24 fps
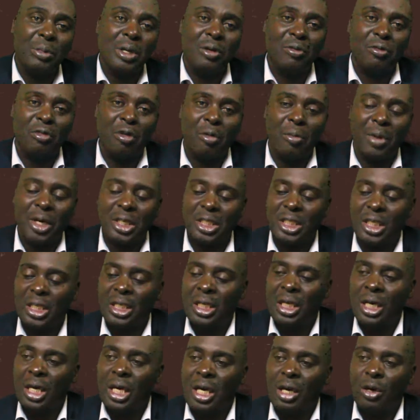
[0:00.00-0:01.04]
information,
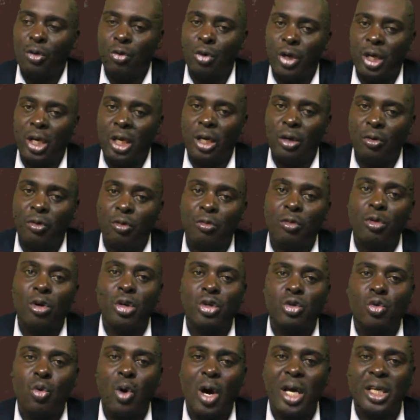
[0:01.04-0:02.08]
we've
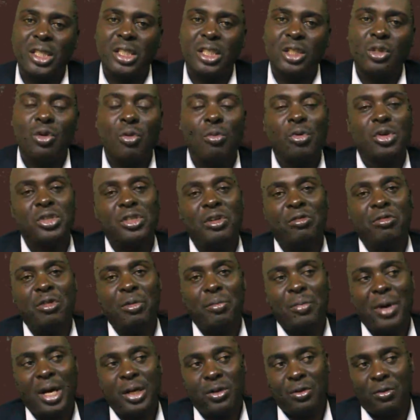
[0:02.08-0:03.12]
got Quartz in almost every
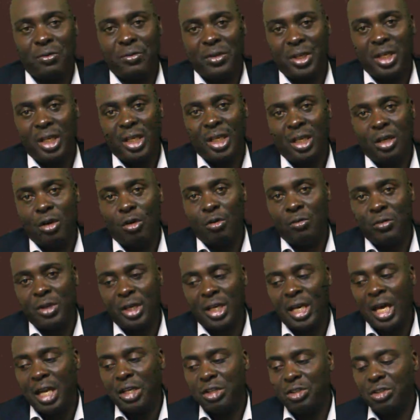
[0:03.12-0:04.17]
part of the
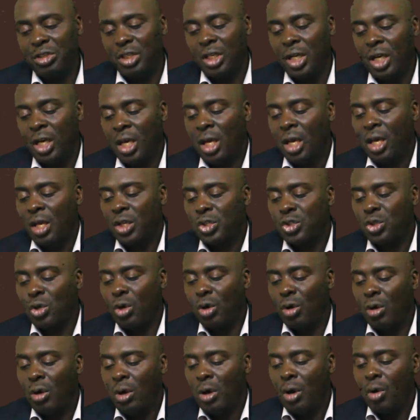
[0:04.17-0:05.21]
country.
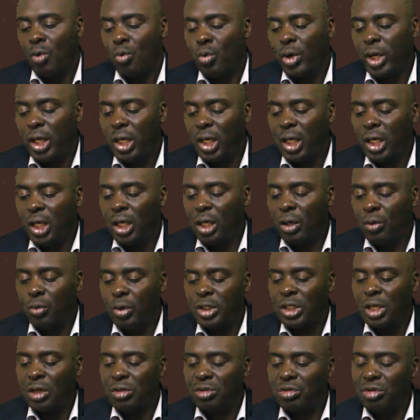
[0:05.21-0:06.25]
So we
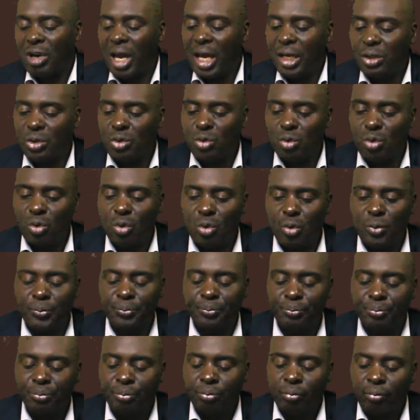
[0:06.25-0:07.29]
shall try to
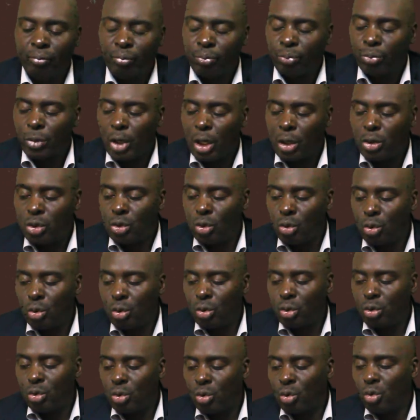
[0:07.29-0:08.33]

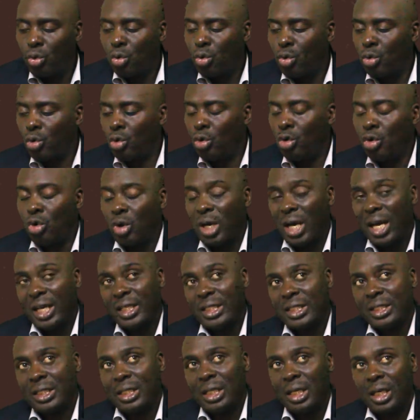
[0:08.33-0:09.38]
look
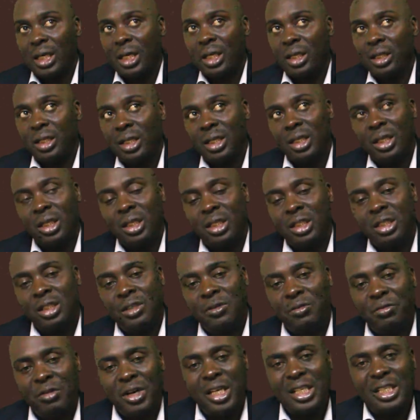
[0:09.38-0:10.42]
at the
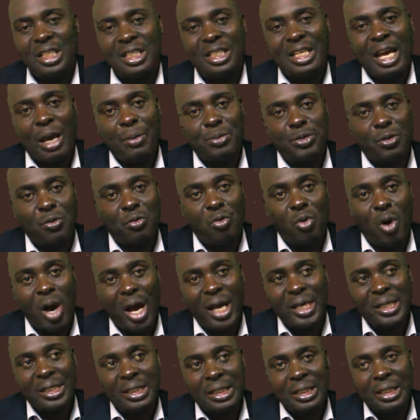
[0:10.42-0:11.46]
different types of
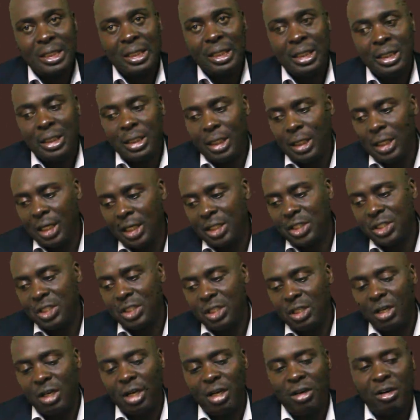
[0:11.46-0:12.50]
Quartz in the next
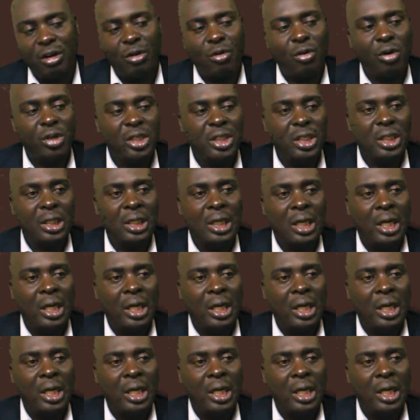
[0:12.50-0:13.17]
recording.